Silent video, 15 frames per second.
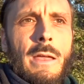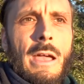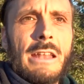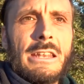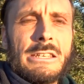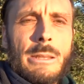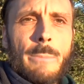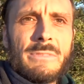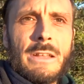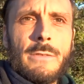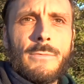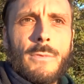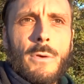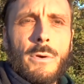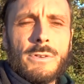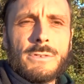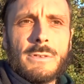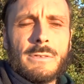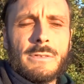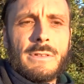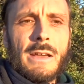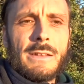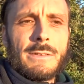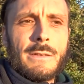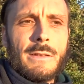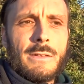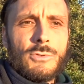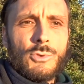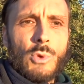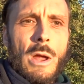a deceptive force that
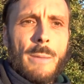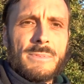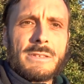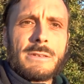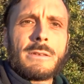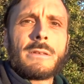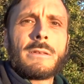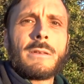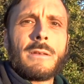traps